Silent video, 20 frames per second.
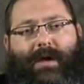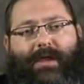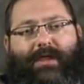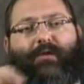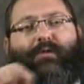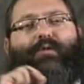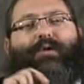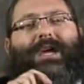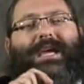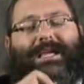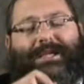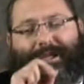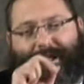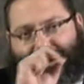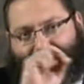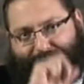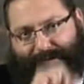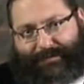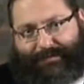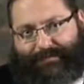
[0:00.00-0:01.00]
The
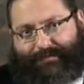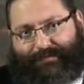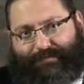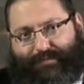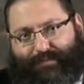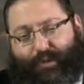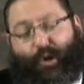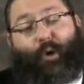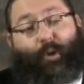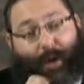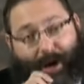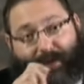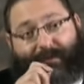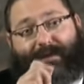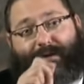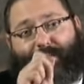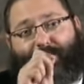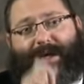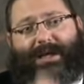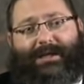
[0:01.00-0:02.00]
reason, or one of
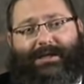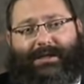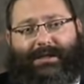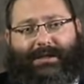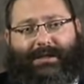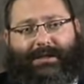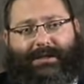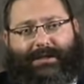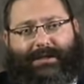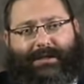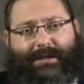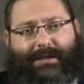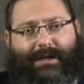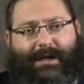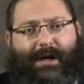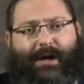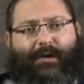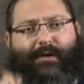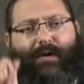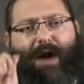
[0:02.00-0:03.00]
the reasons,
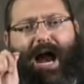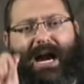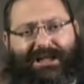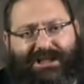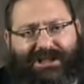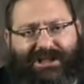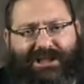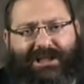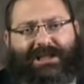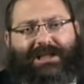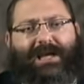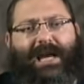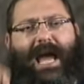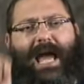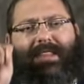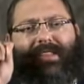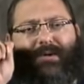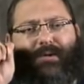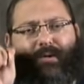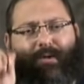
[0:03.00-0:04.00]
Rashi
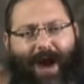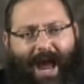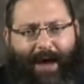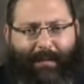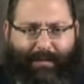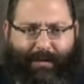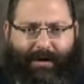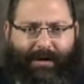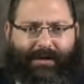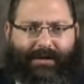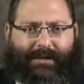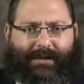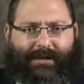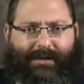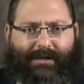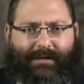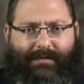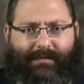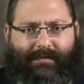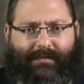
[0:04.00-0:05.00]
and the
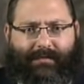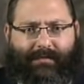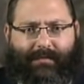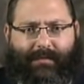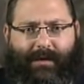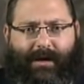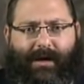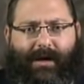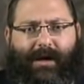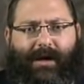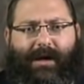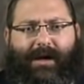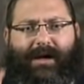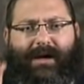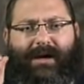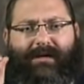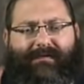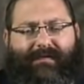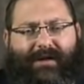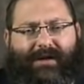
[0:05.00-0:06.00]
rabbis
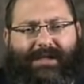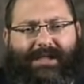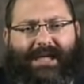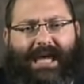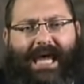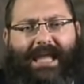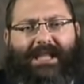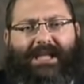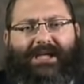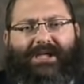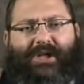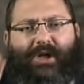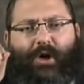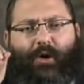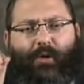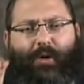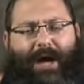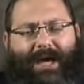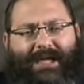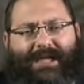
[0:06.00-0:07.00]
give us a
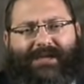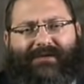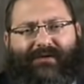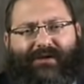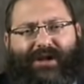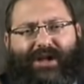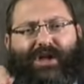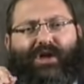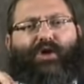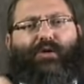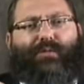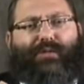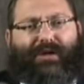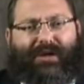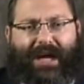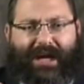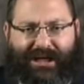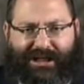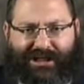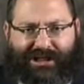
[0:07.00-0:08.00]
disgraceful
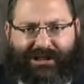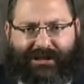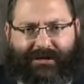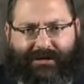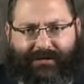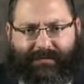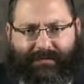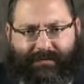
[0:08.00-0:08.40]
interpretation